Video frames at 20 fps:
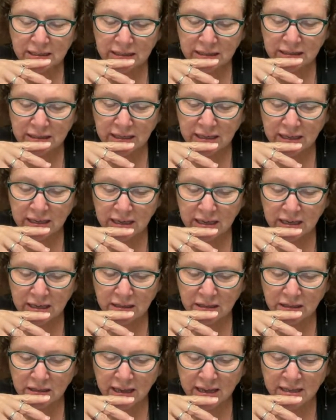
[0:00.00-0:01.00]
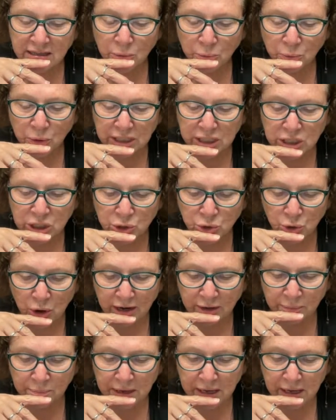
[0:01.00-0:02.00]
The thing that really
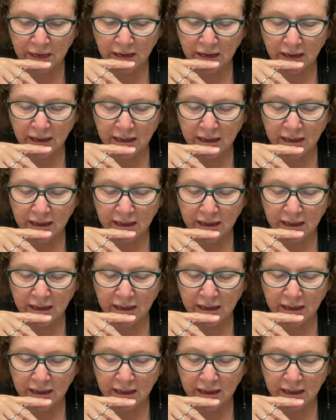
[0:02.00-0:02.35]
struck me